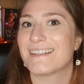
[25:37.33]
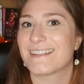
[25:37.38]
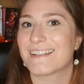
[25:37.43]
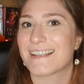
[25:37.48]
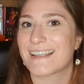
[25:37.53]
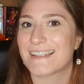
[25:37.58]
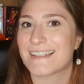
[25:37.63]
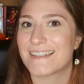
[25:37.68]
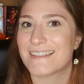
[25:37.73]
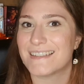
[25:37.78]

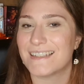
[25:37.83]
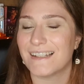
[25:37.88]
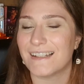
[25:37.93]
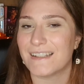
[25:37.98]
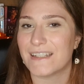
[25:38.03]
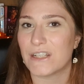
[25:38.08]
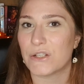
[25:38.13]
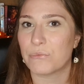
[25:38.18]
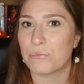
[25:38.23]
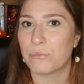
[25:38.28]

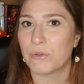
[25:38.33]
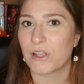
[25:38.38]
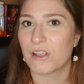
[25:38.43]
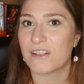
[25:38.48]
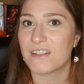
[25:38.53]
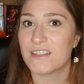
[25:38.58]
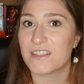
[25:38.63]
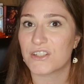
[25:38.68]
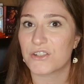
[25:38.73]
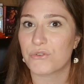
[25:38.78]
Castilian Blood
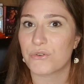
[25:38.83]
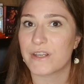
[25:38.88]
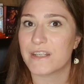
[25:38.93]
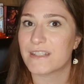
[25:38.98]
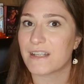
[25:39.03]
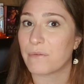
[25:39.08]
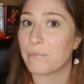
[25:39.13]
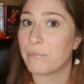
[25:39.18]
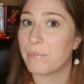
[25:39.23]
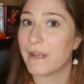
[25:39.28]
series
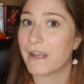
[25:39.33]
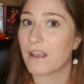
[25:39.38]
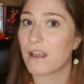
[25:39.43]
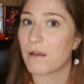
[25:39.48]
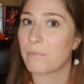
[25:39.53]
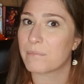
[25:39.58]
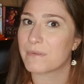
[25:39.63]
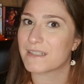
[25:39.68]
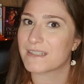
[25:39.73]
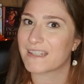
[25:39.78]
and pick
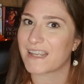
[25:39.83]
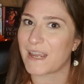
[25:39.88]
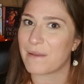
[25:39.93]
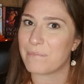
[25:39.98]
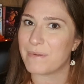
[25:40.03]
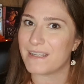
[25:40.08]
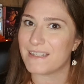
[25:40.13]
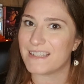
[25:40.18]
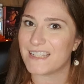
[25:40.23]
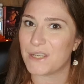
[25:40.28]
up
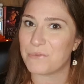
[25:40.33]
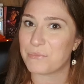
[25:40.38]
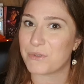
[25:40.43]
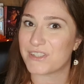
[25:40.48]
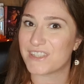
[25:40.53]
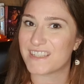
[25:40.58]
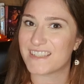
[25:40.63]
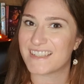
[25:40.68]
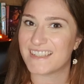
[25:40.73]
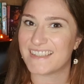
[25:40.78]
Escaping
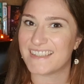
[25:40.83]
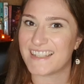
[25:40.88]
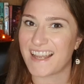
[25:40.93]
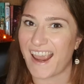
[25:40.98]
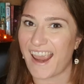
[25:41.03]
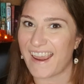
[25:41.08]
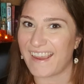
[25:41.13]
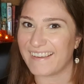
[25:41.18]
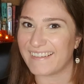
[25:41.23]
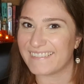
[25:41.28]
Demons
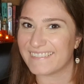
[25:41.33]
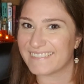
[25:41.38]
today.